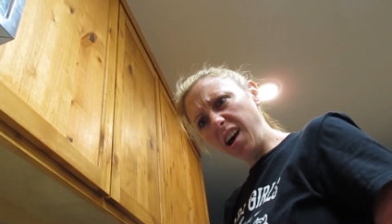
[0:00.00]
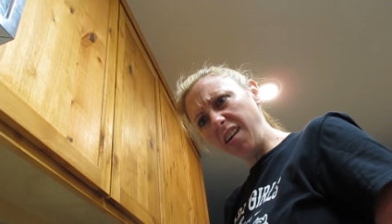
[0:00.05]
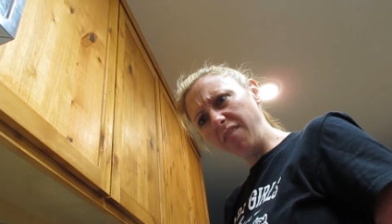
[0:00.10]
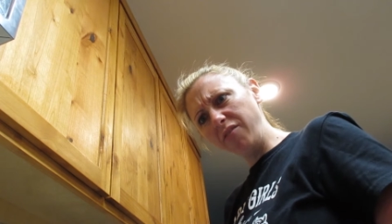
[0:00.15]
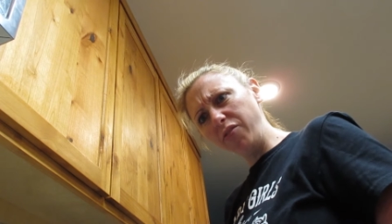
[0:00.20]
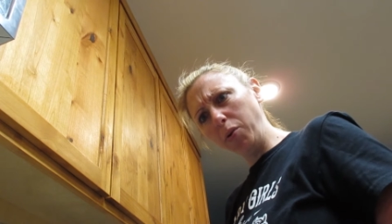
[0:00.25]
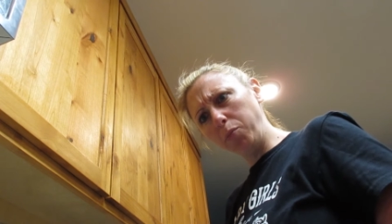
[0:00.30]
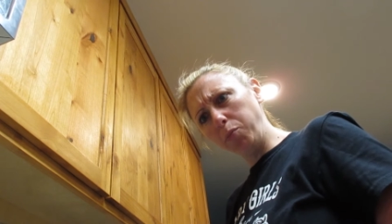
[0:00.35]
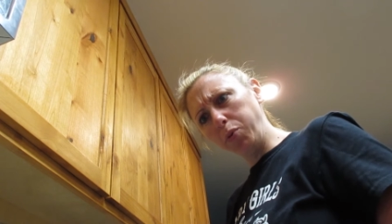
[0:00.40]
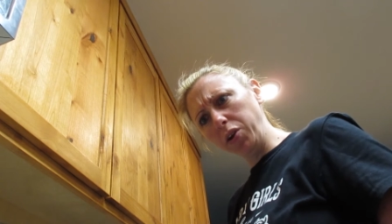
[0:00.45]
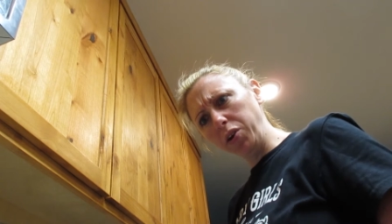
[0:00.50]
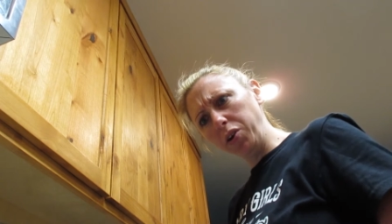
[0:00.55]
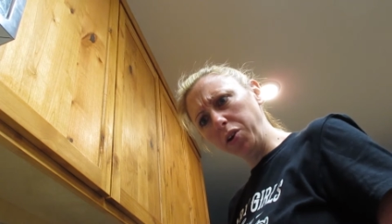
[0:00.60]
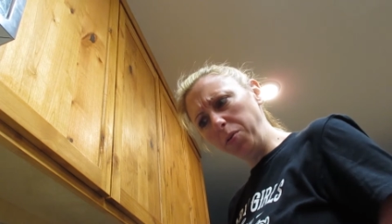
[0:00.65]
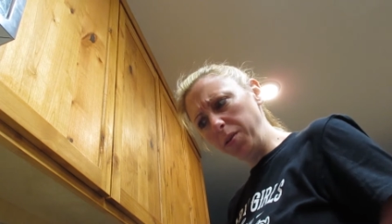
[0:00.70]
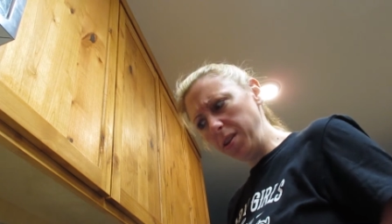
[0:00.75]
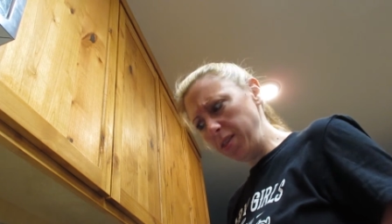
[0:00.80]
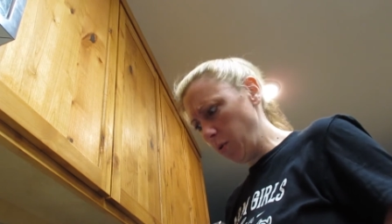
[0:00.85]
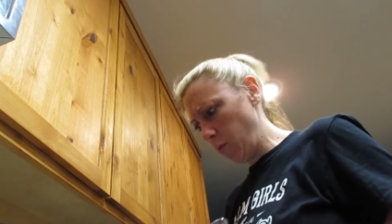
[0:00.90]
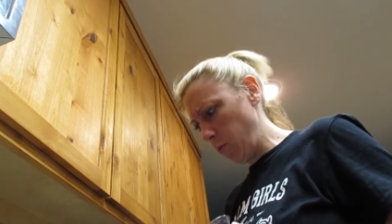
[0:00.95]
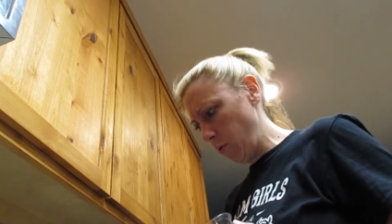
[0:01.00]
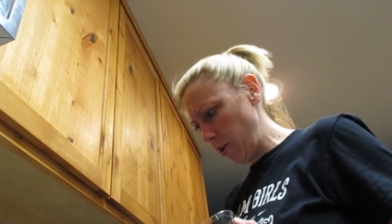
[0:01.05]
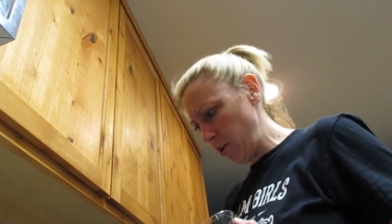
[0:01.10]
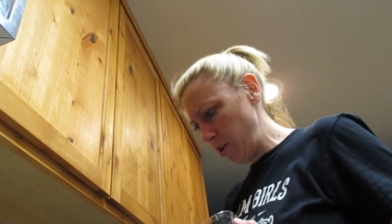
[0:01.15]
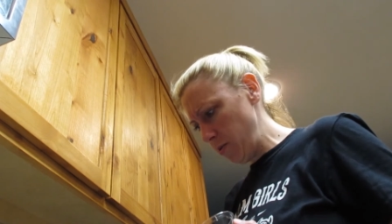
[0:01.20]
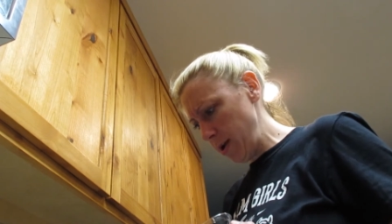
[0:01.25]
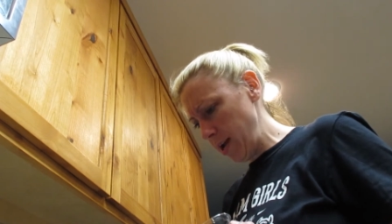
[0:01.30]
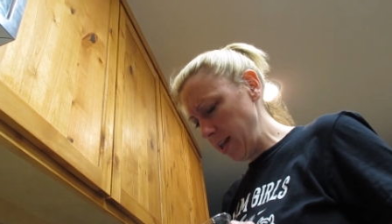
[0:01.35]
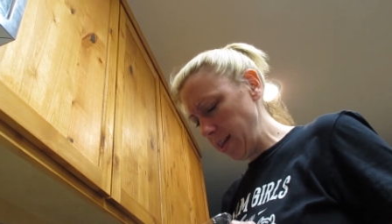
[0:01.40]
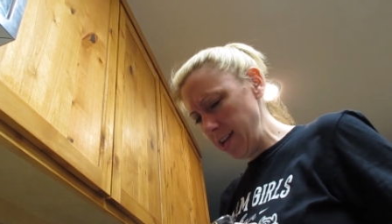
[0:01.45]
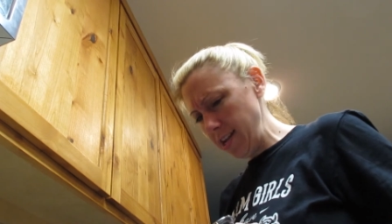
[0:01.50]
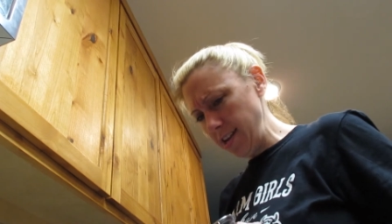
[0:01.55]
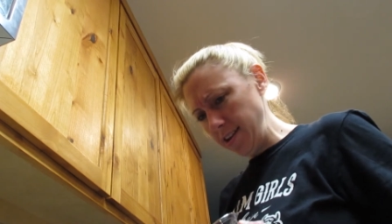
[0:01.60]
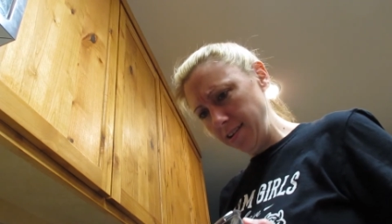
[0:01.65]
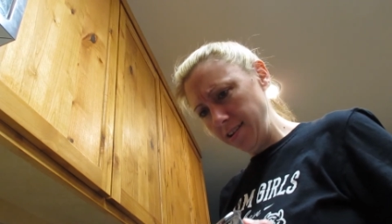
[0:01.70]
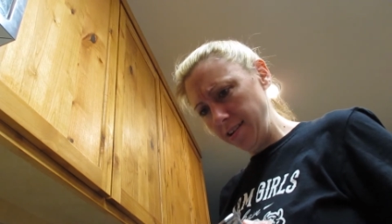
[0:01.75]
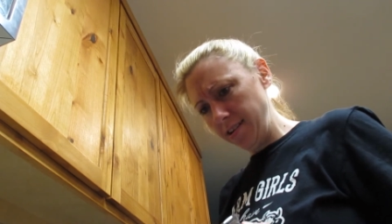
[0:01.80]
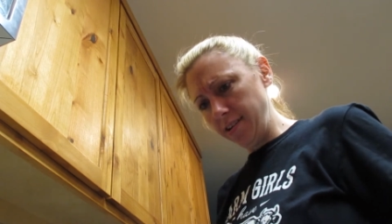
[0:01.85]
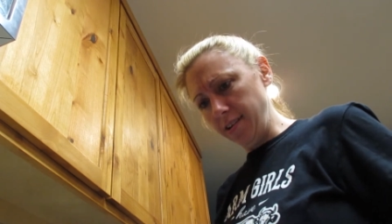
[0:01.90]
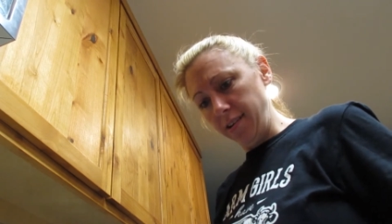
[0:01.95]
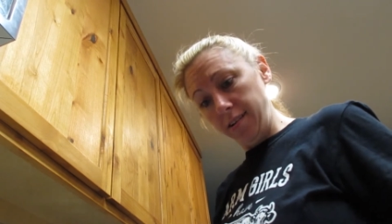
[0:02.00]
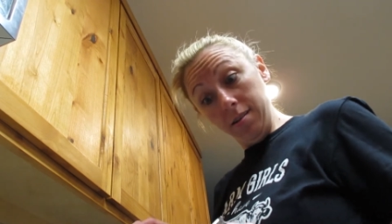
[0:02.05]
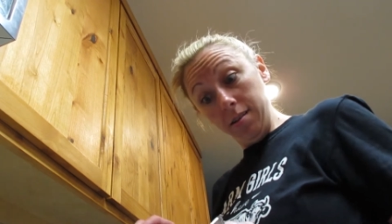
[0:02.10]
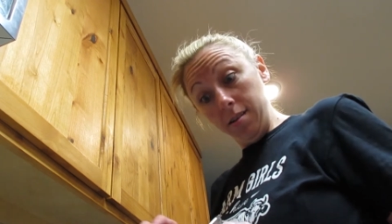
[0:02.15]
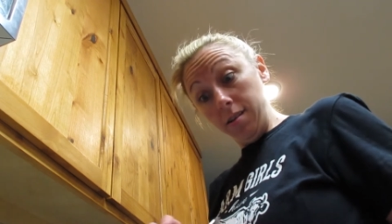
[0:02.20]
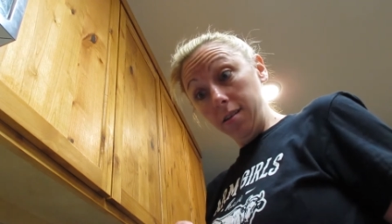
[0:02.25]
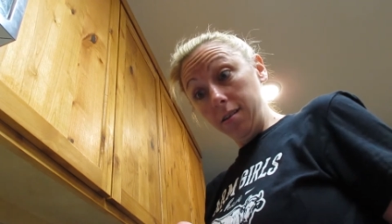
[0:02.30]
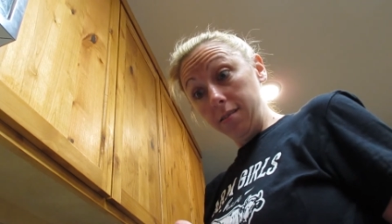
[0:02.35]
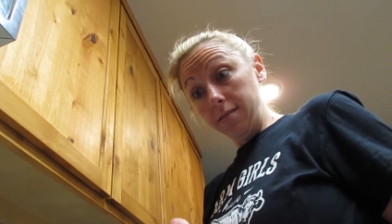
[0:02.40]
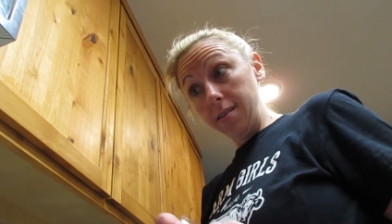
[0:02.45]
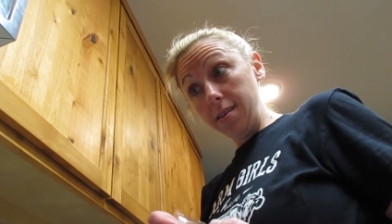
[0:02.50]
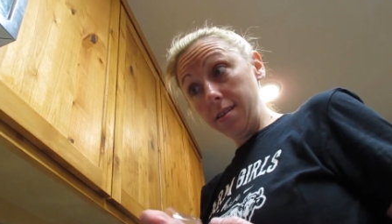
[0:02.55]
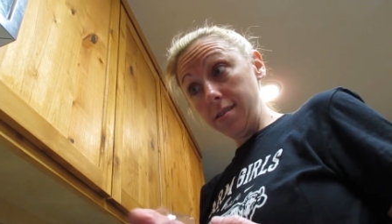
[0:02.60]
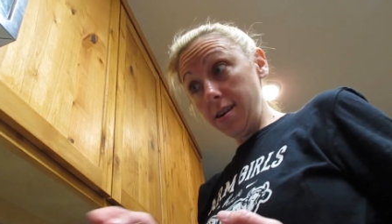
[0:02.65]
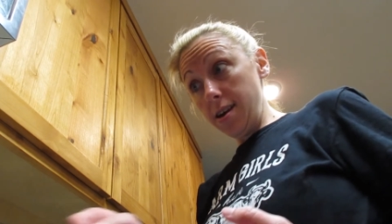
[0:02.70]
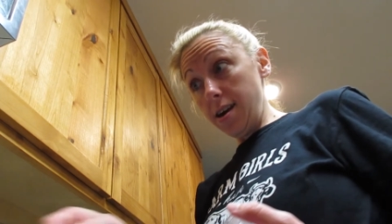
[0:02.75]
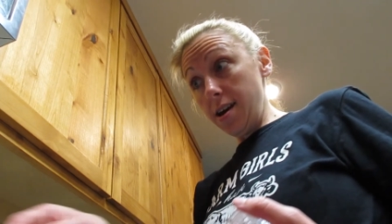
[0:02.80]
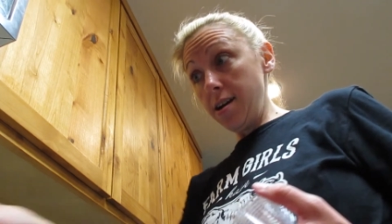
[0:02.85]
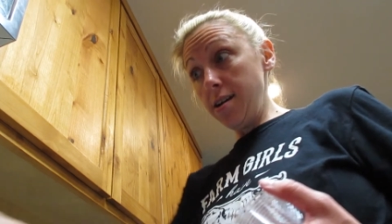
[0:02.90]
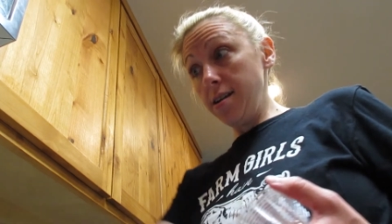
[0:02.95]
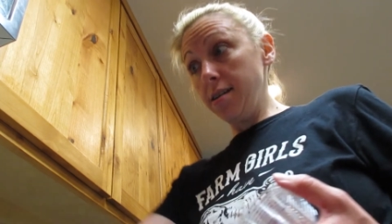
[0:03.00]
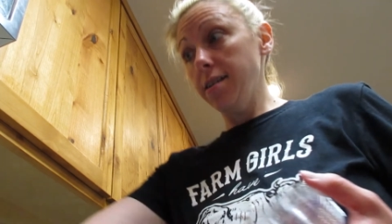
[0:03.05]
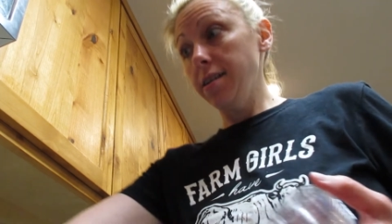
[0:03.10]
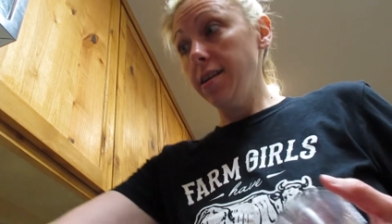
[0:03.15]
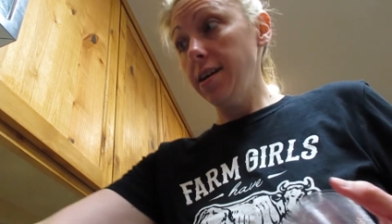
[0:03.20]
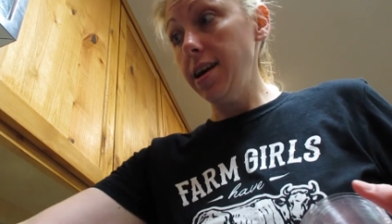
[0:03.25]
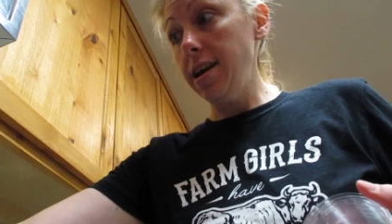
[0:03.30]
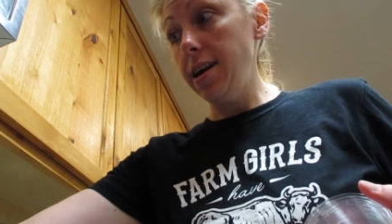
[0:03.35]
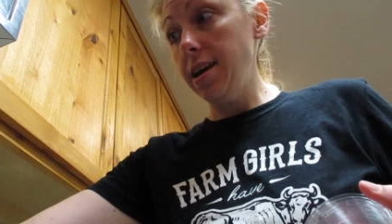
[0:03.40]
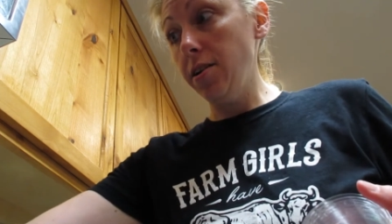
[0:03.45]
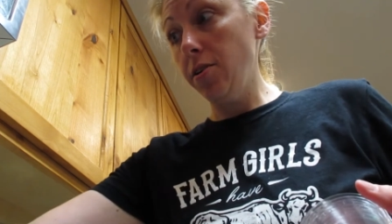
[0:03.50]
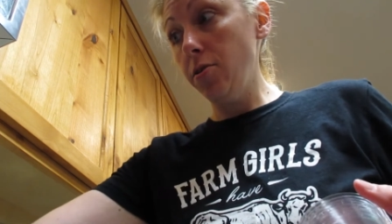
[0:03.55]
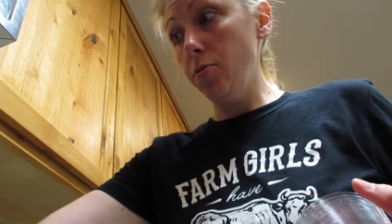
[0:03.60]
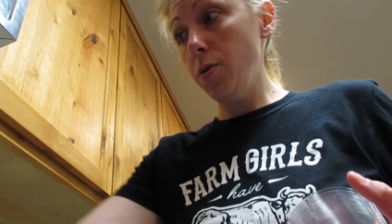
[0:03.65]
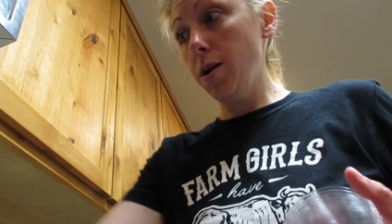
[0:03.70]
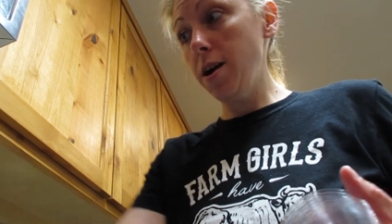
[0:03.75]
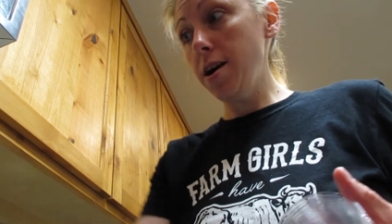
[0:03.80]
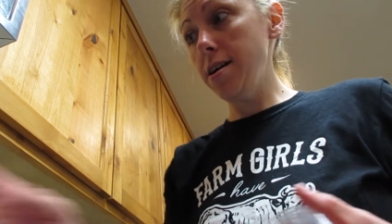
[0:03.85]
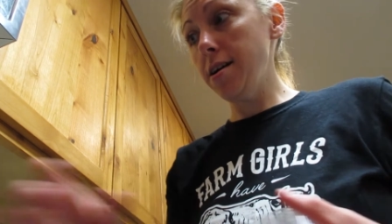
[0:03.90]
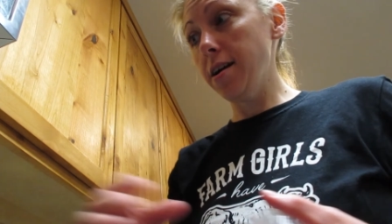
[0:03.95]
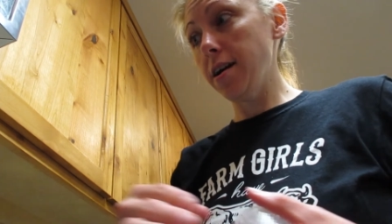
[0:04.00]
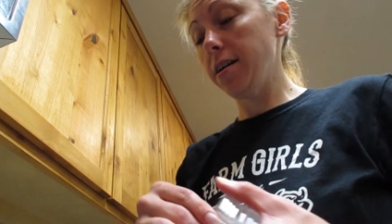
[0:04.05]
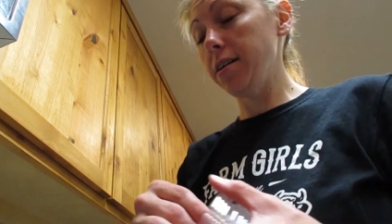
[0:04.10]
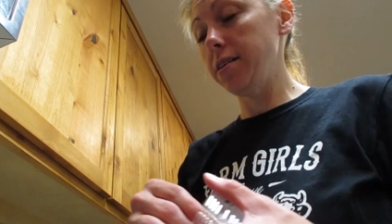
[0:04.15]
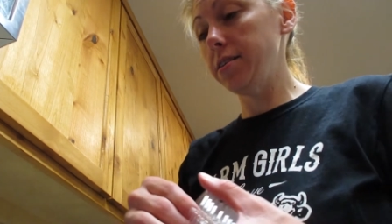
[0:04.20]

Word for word: of the blue and the watermelon? I said, yeah, it'll work.